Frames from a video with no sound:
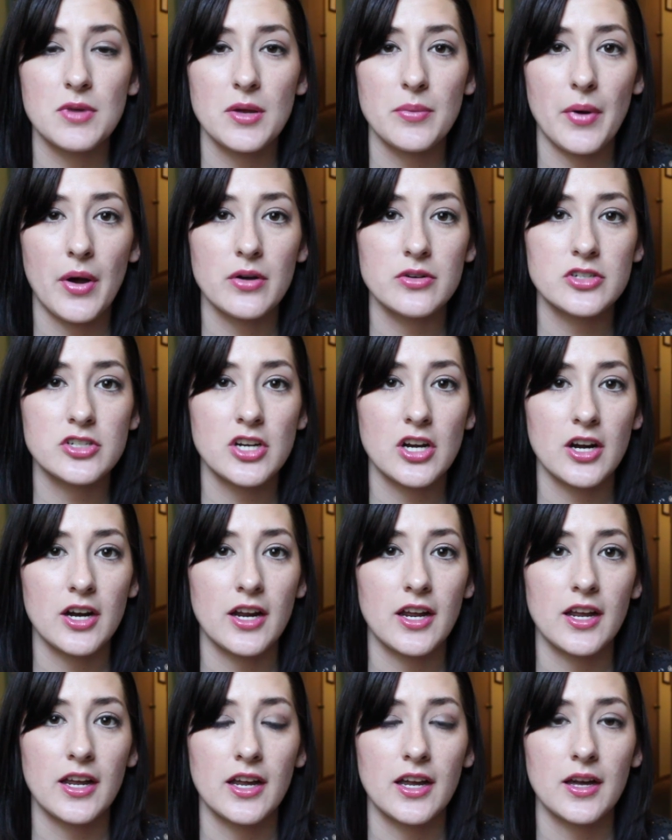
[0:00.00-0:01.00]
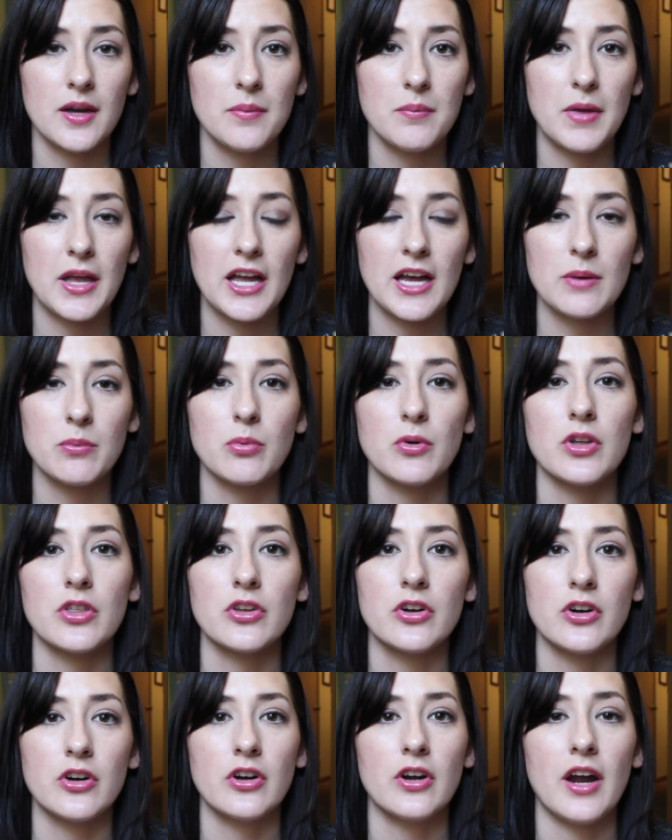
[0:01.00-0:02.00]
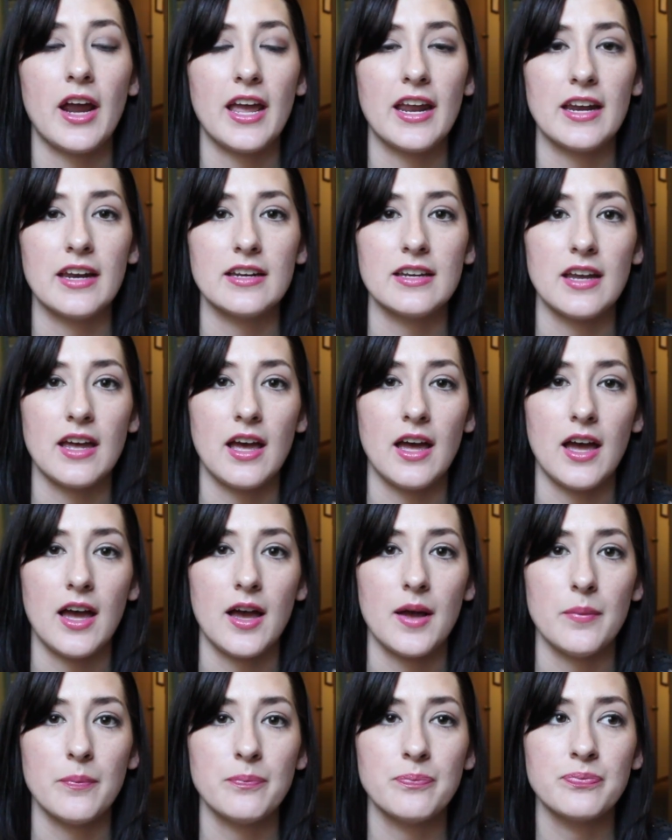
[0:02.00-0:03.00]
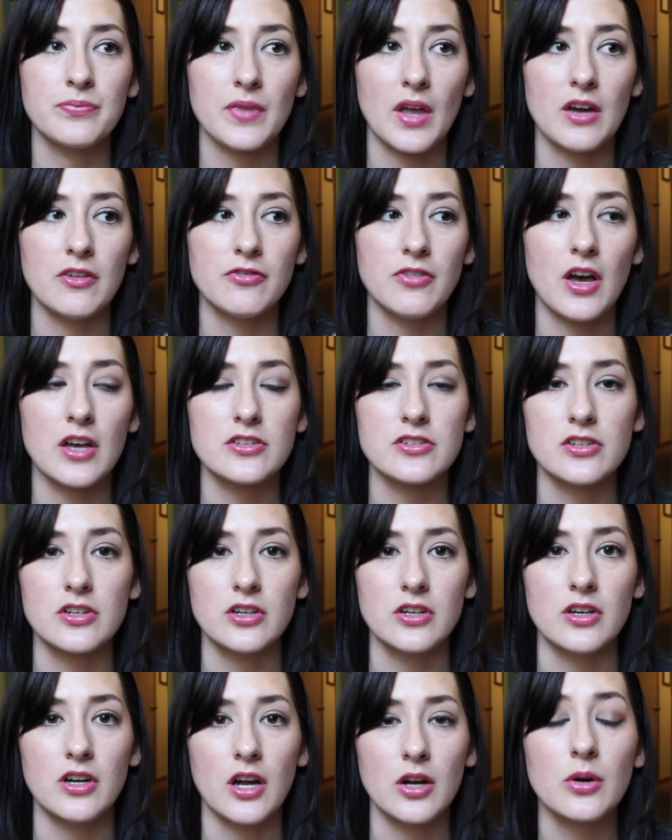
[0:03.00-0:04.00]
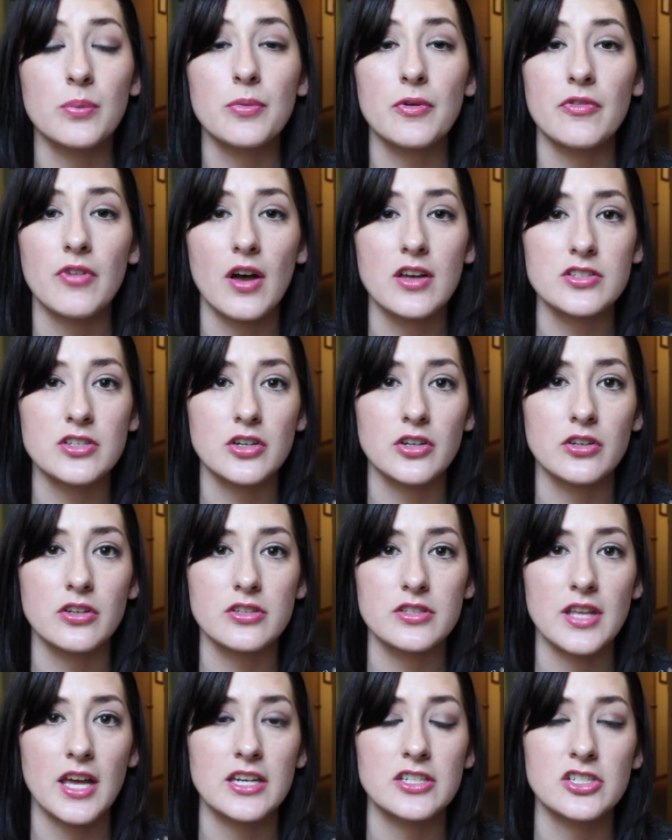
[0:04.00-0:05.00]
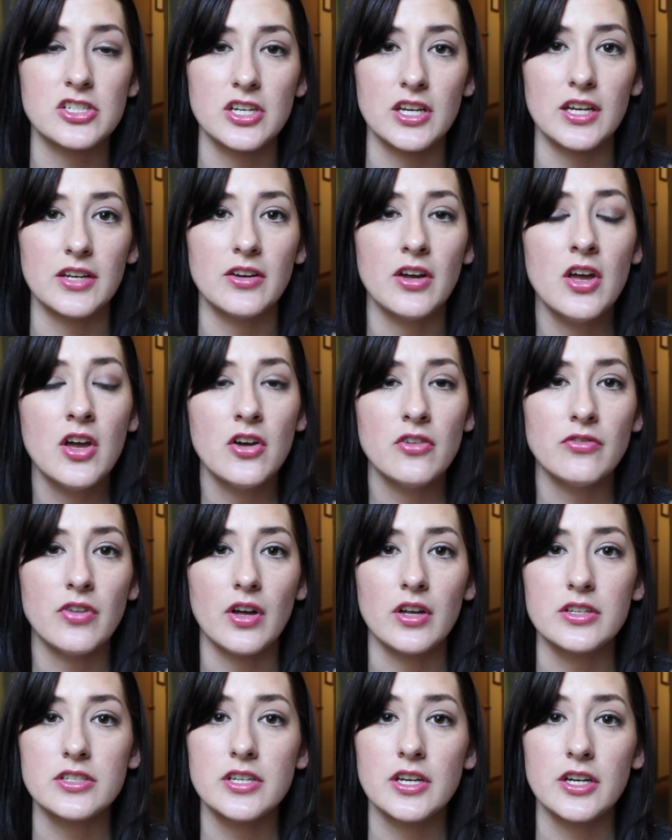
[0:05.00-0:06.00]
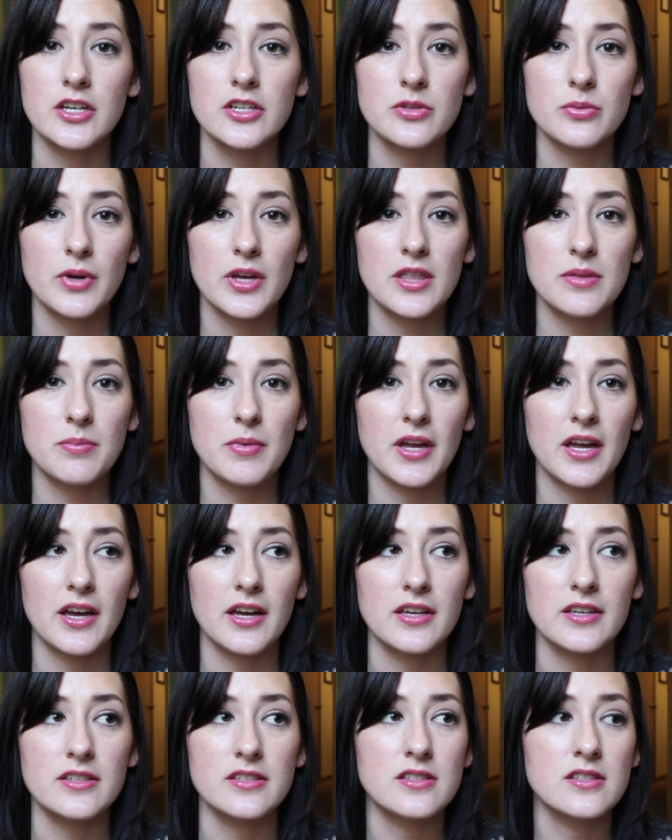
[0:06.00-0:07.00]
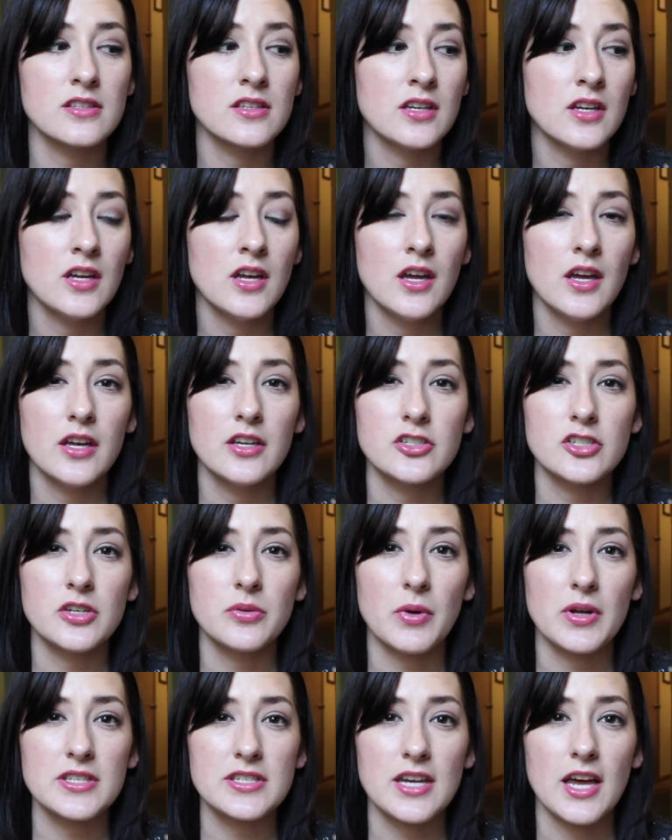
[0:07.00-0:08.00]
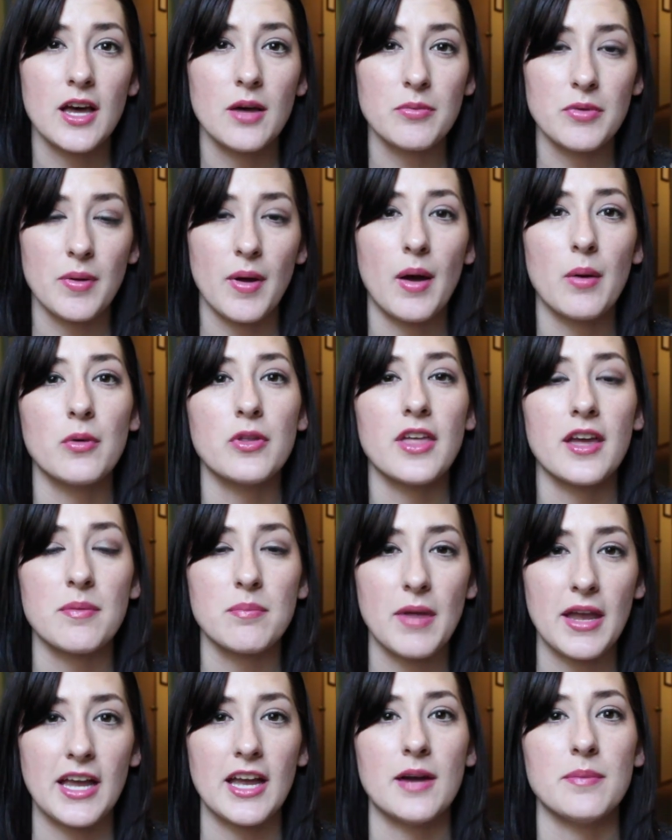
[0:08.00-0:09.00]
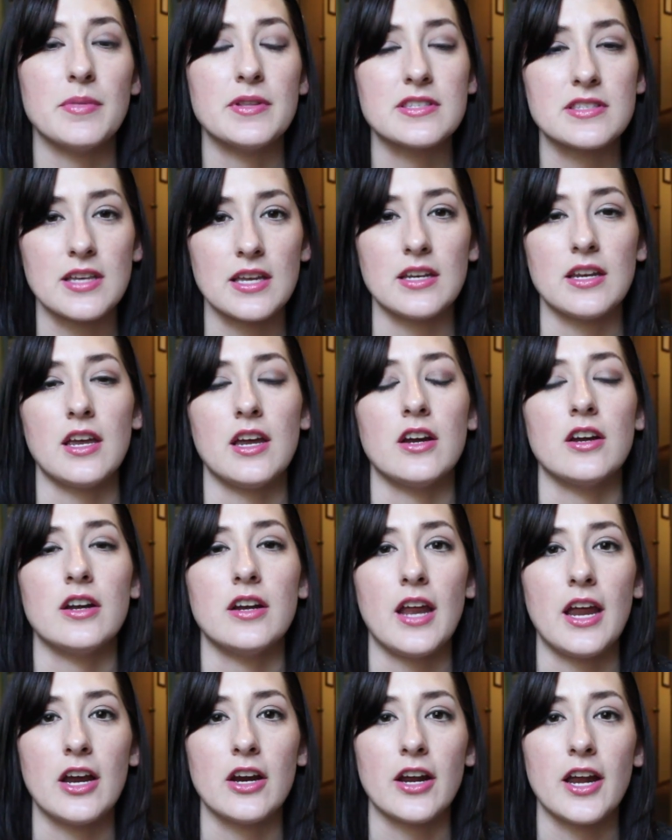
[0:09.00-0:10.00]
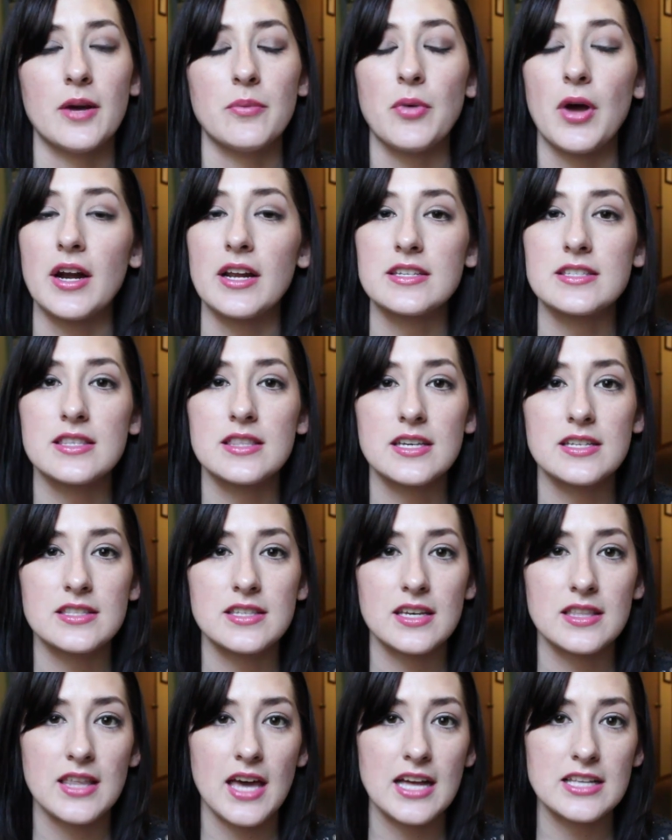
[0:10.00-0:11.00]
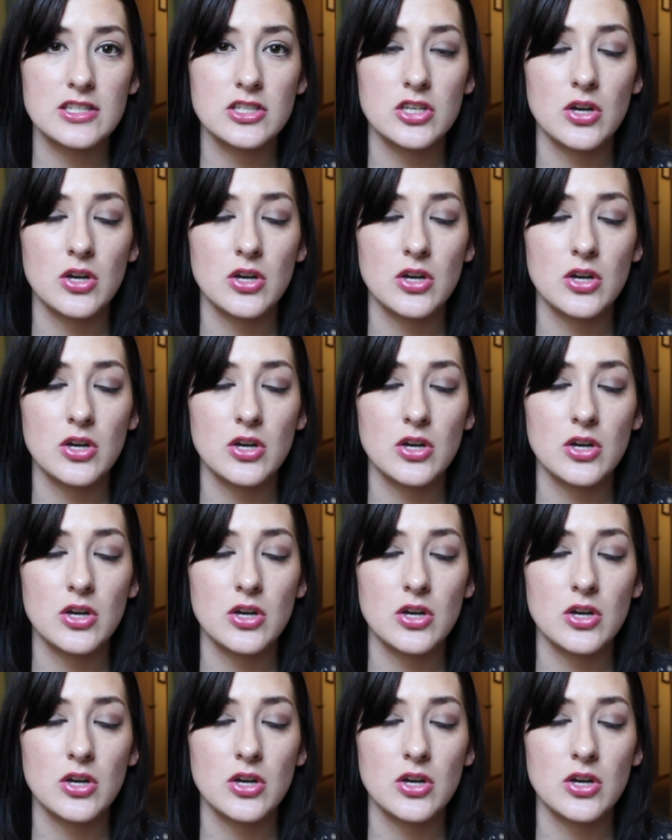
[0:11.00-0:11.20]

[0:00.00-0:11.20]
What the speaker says: me about sharing makeup with her and a group of foster girls that she volunteers with because she wants to help them out with like makeup and skincare and hair care products and things like that.